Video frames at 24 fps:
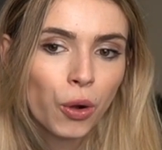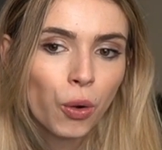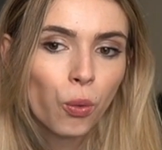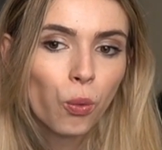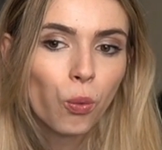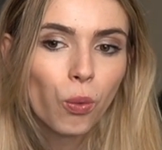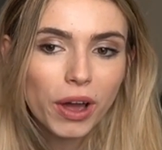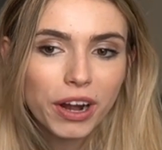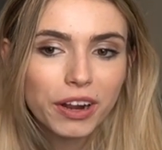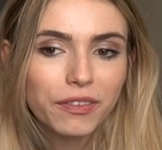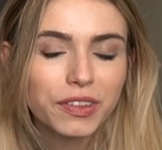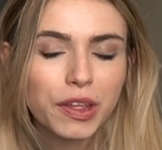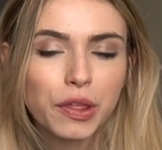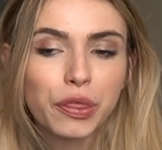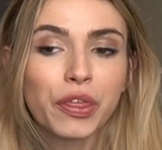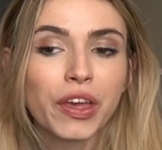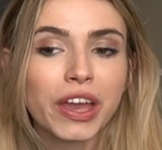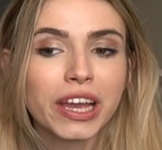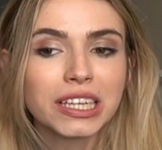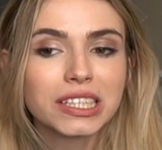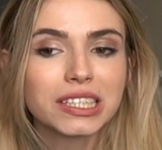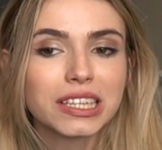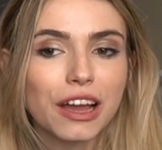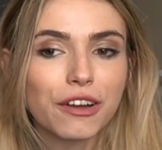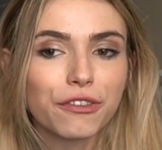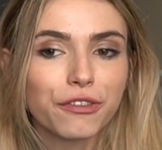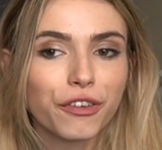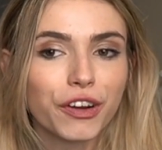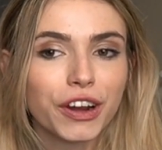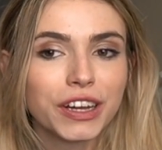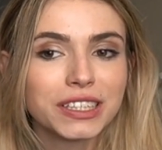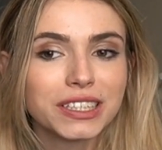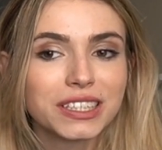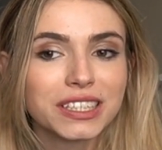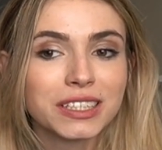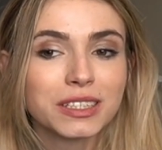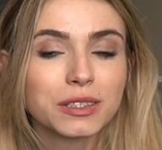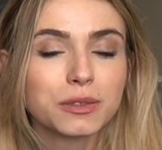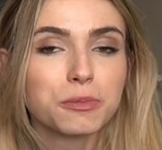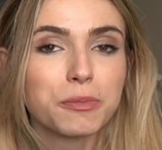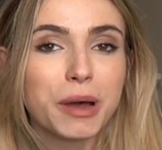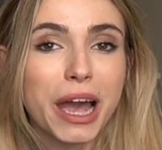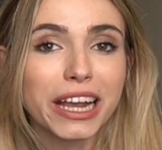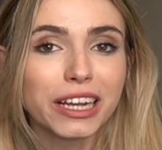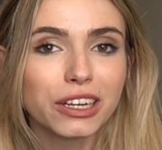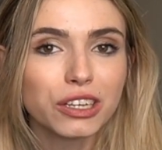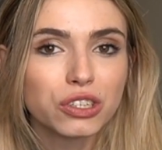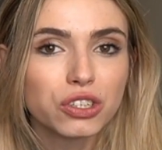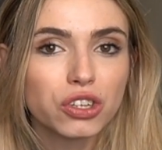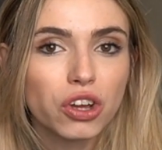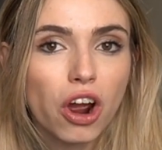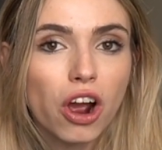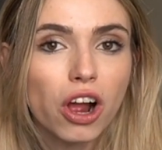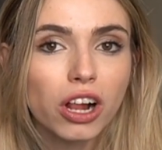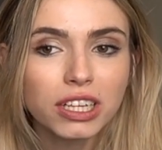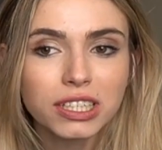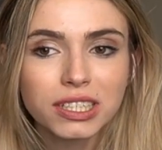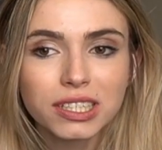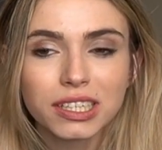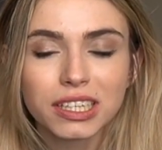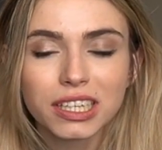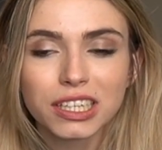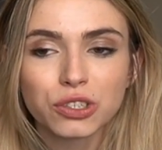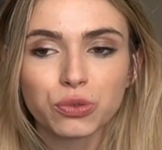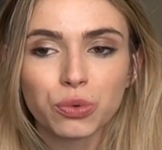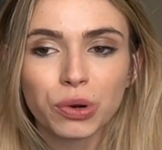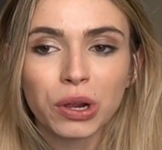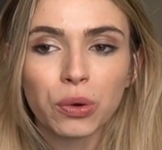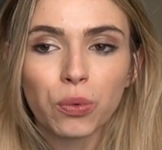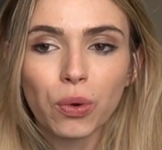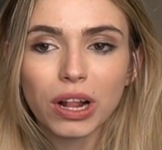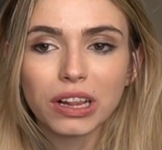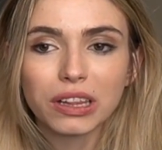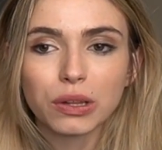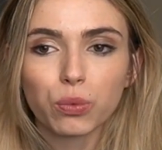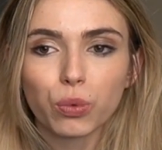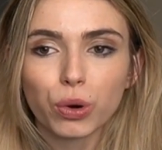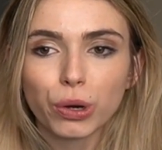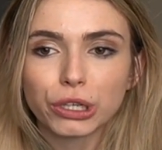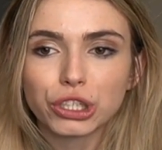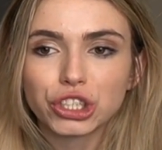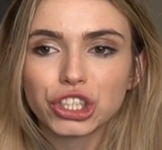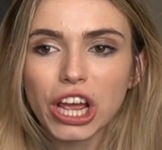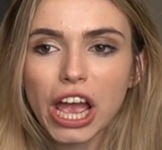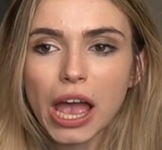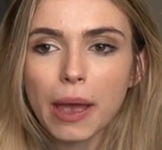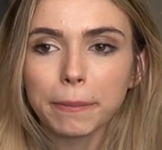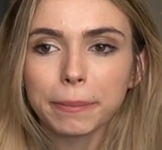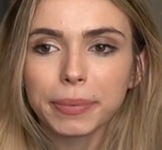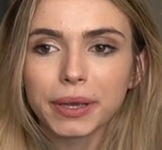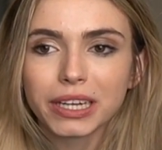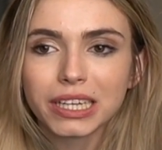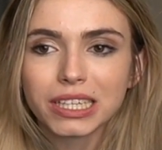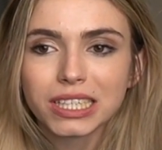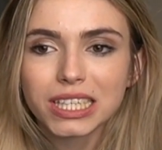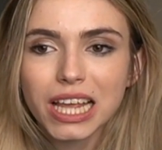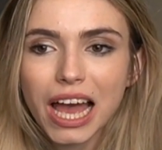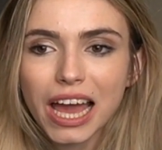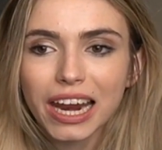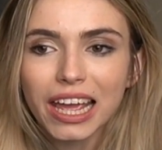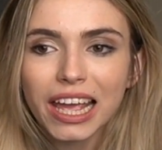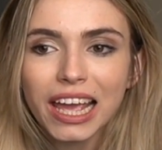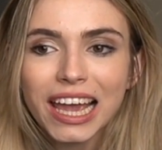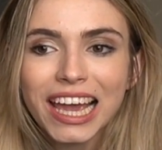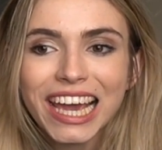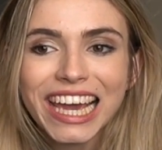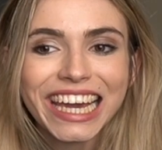one of the things that, for instance, Magnus Carlsen does really well, the world champion, is that